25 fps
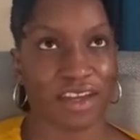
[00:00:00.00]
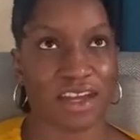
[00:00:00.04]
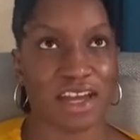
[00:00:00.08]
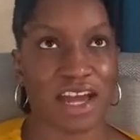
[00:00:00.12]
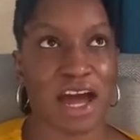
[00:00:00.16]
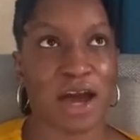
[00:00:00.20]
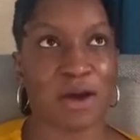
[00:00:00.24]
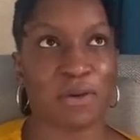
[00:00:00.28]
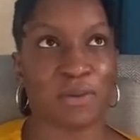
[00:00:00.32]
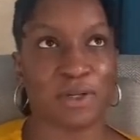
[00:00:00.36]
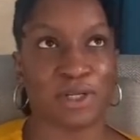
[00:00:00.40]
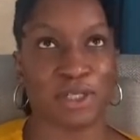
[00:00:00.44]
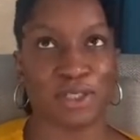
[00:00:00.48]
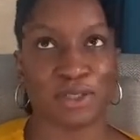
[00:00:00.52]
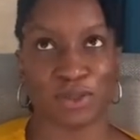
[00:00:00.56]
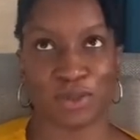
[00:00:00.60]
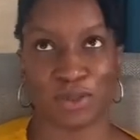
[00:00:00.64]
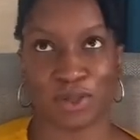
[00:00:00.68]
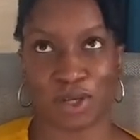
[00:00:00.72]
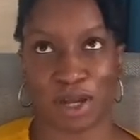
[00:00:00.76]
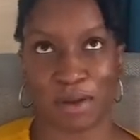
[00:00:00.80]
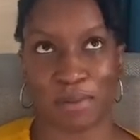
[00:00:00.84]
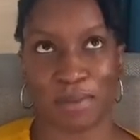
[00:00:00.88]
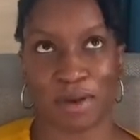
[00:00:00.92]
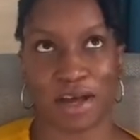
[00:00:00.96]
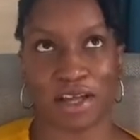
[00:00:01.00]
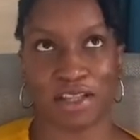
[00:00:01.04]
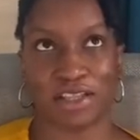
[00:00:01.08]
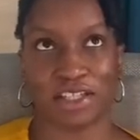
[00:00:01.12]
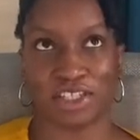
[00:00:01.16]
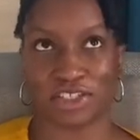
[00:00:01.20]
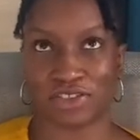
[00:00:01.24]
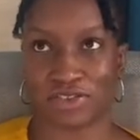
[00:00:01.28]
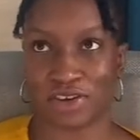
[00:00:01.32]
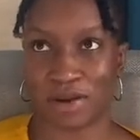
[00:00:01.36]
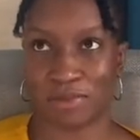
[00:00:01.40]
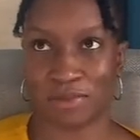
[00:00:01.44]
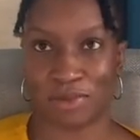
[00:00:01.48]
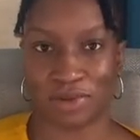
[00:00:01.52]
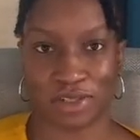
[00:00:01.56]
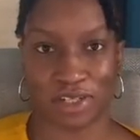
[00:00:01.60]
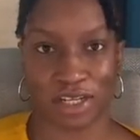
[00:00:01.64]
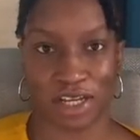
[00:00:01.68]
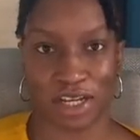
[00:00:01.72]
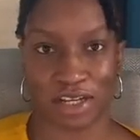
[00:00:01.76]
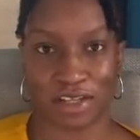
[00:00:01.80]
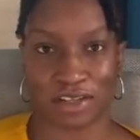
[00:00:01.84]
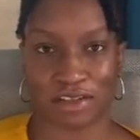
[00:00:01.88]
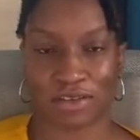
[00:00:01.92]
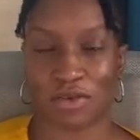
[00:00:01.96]
I want to talk about the scrambled
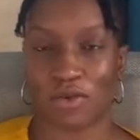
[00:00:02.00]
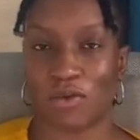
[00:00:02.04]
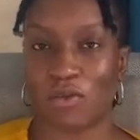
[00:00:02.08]
egg.